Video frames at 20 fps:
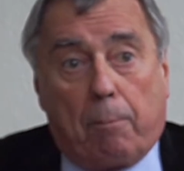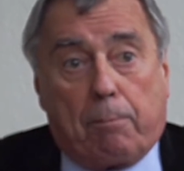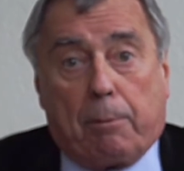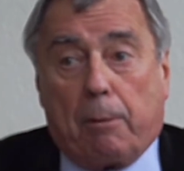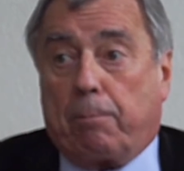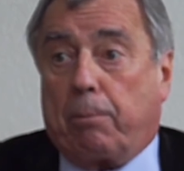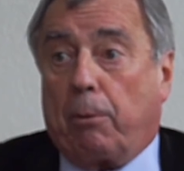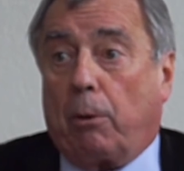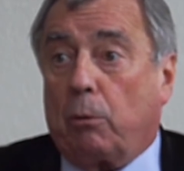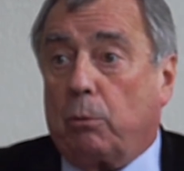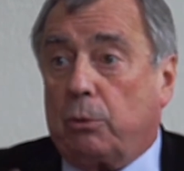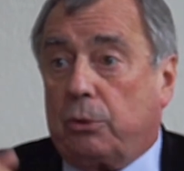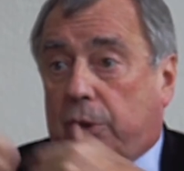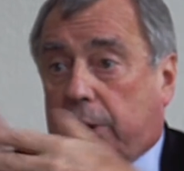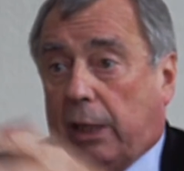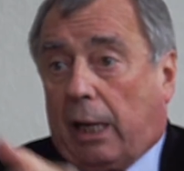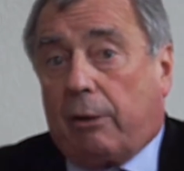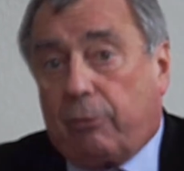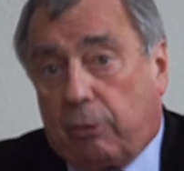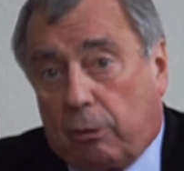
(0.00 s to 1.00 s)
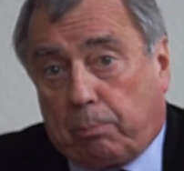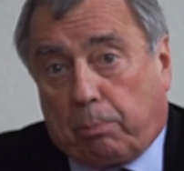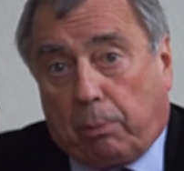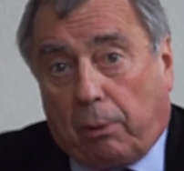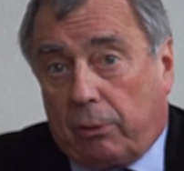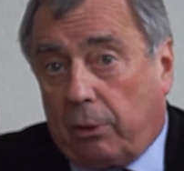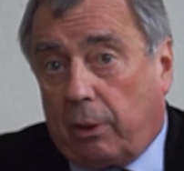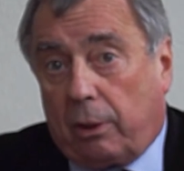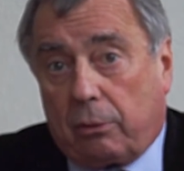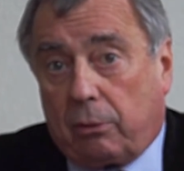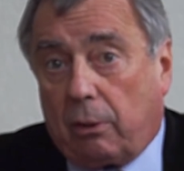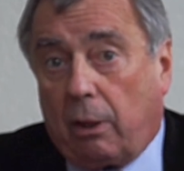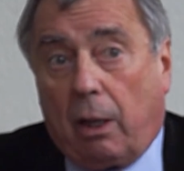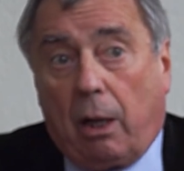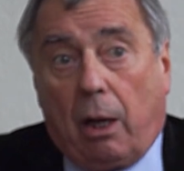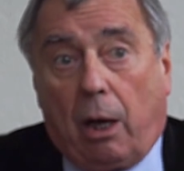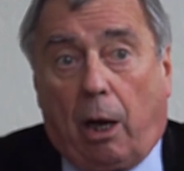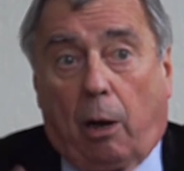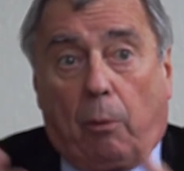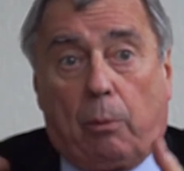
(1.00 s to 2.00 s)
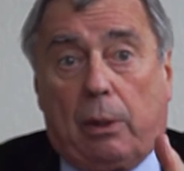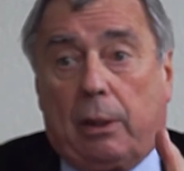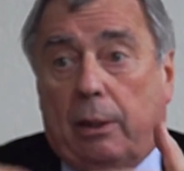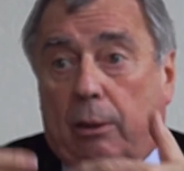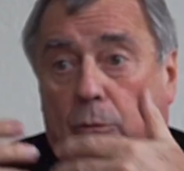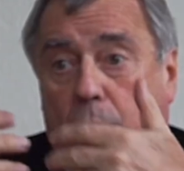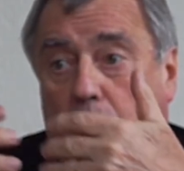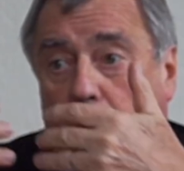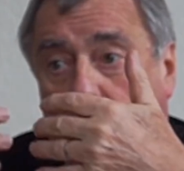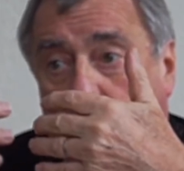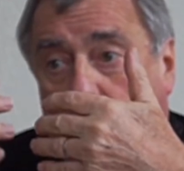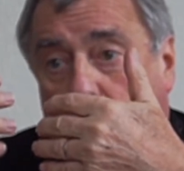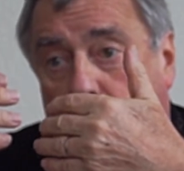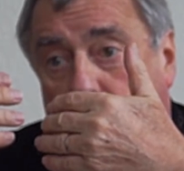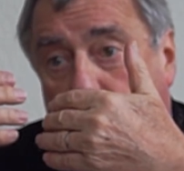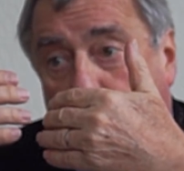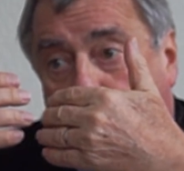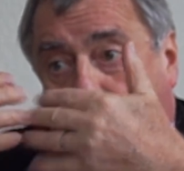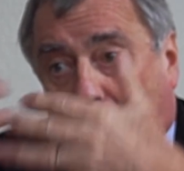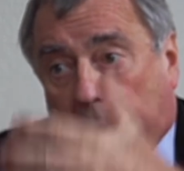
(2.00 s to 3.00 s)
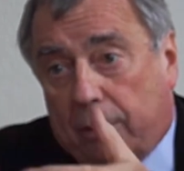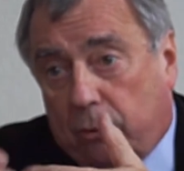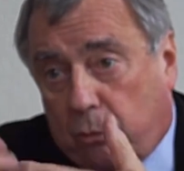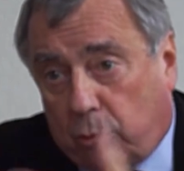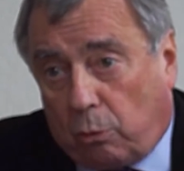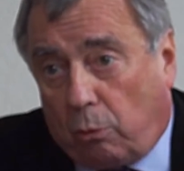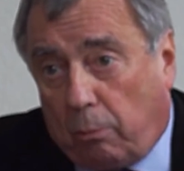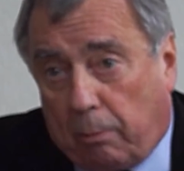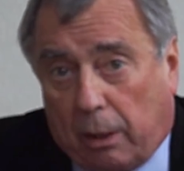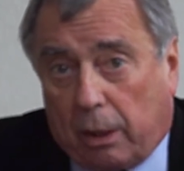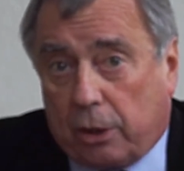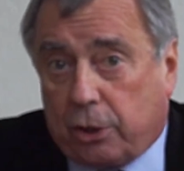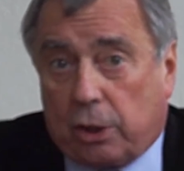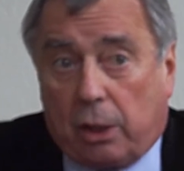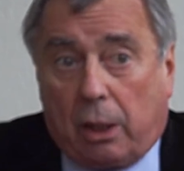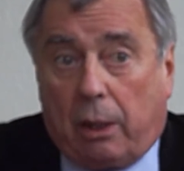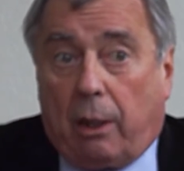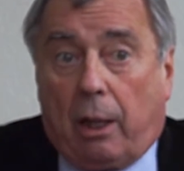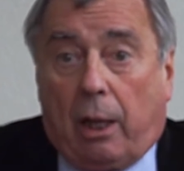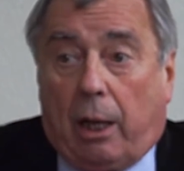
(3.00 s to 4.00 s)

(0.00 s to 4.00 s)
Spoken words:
people who sell this product are willing to be paid so much,